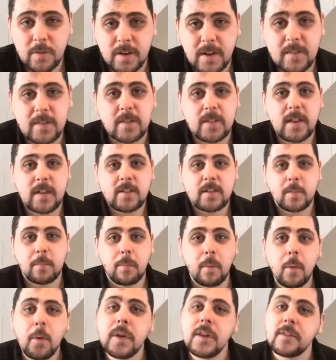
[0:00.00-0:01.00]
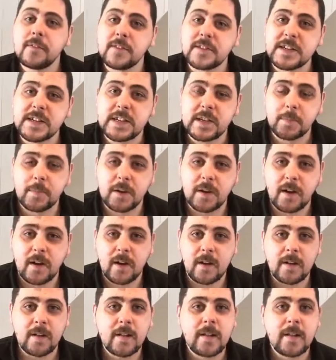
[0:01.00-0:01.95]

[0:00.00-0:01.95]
That's the point of GDPR,